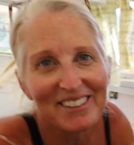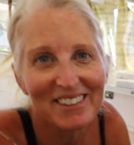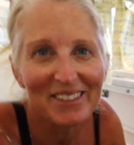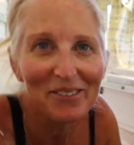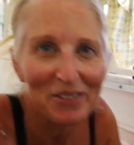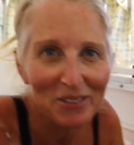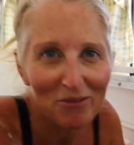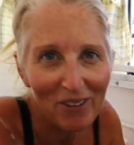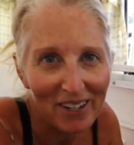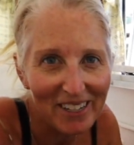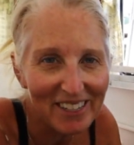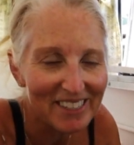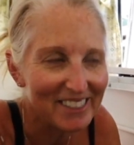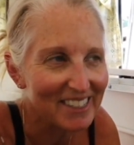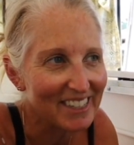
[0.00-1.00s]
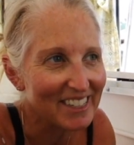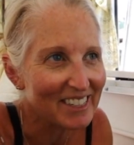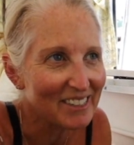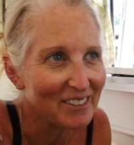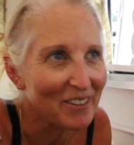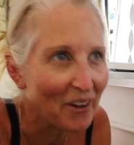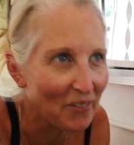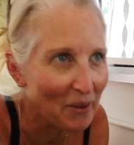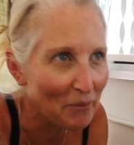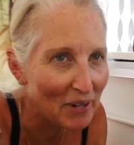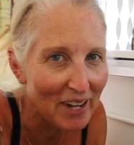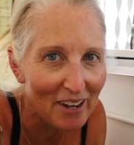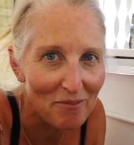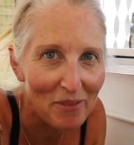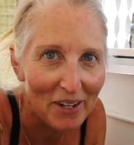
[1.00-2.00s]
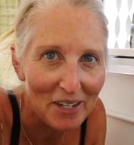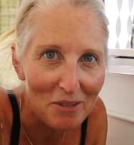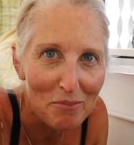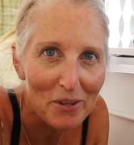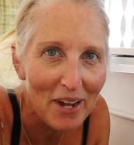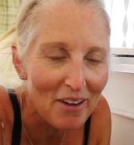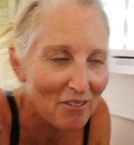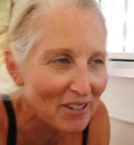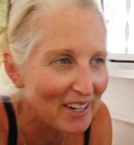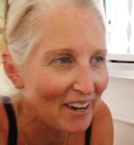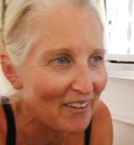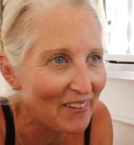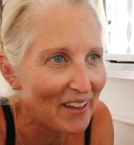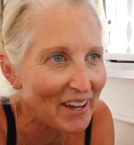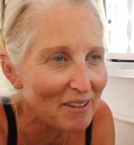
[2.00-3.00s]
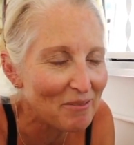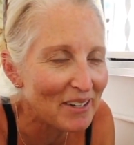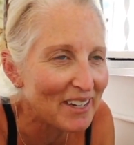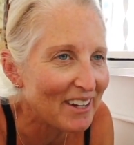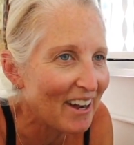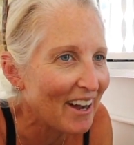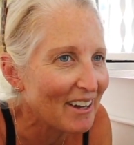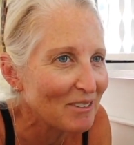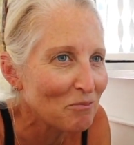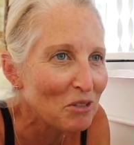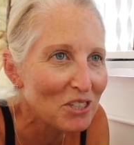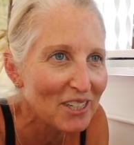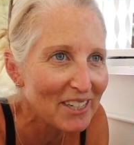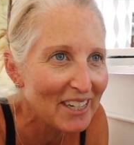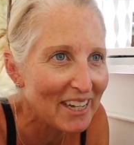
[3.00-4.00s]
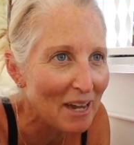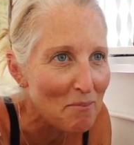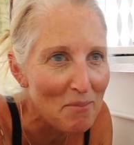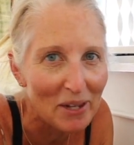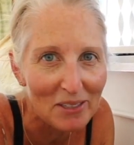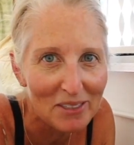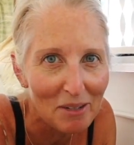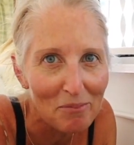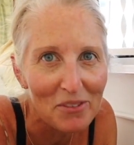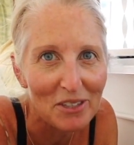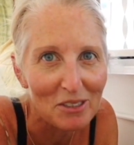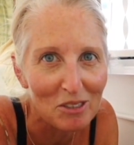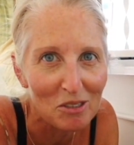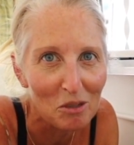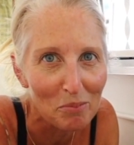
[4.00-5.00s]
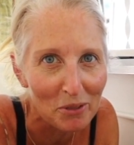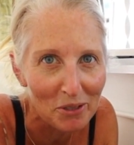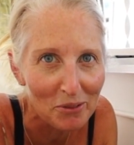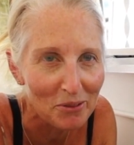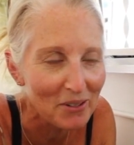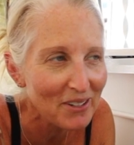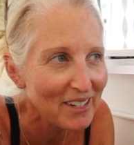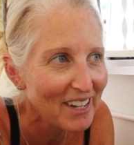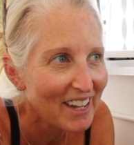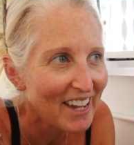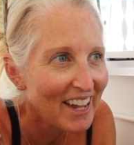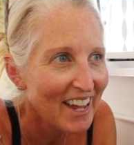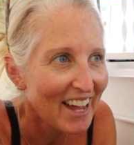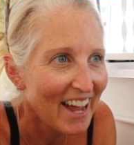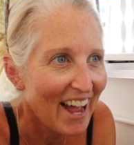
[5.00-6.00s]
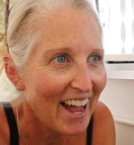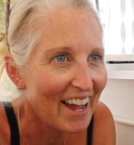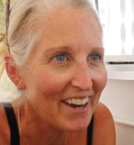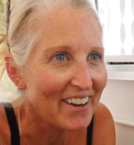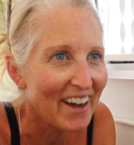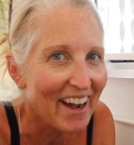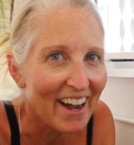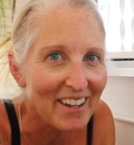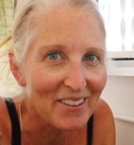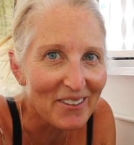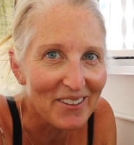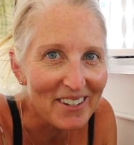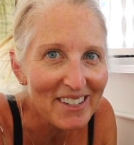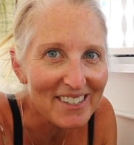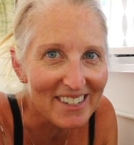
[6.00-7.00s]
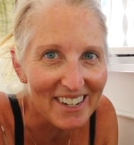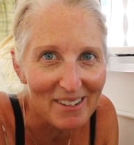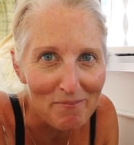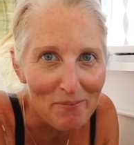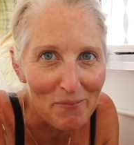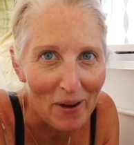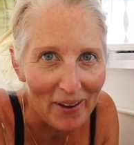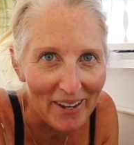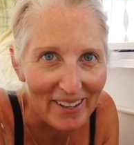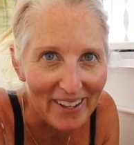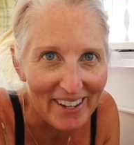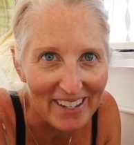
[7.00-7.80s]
Do you know what's funny is, like, not that we have money, but every now and then I'm like, I wish I could get Ben something super cool. And I looked at I